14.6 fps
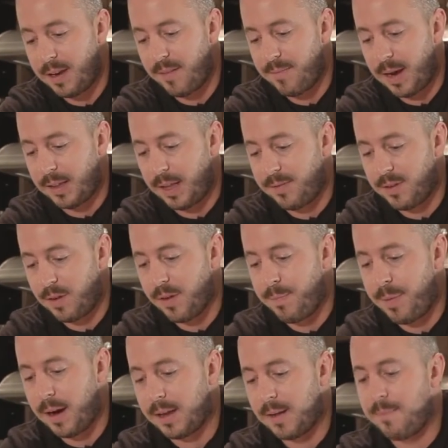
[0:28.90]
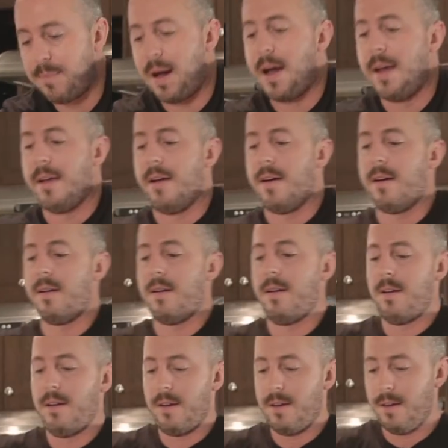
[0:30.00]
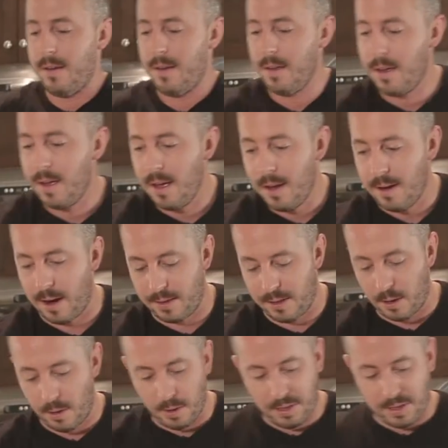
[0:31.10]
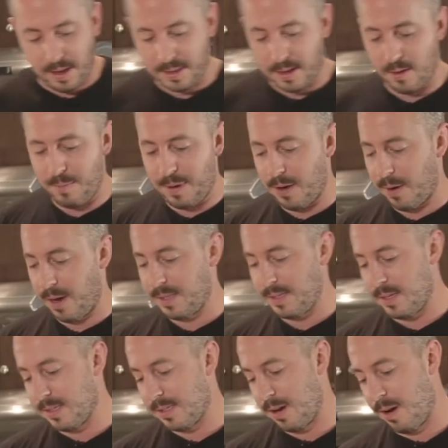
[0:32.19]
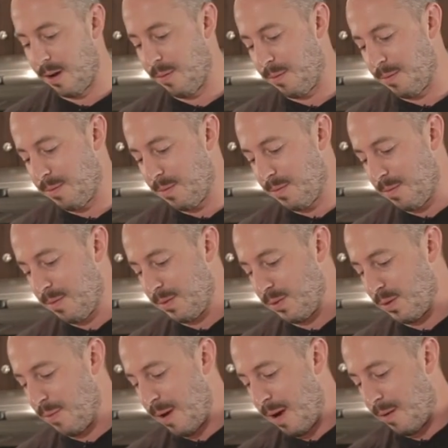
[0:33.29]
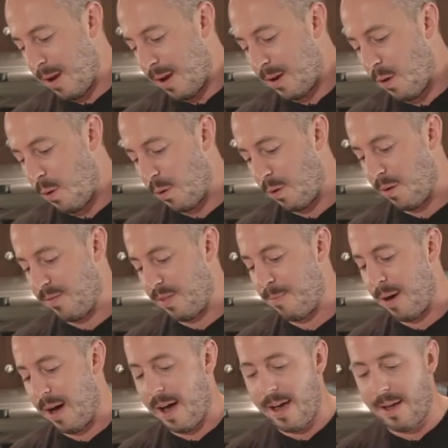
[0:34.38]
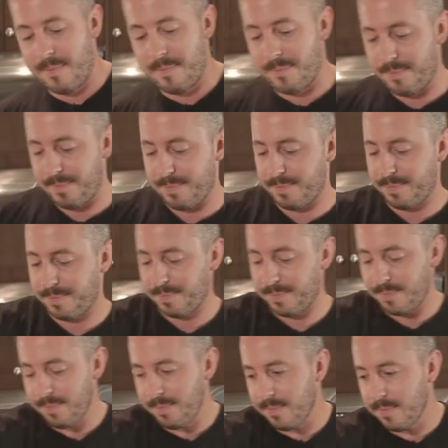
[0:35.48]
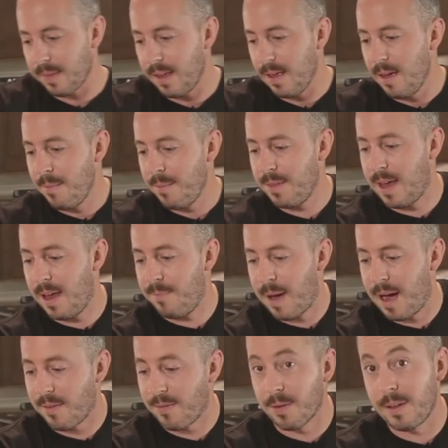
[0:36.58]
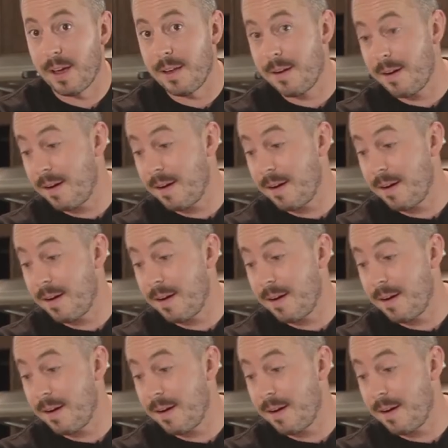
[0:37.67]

of my leftover pumpkin pie here. Not the whole thing, that would be crazy. So we'll do about a quarter of the pie. Put that back for later.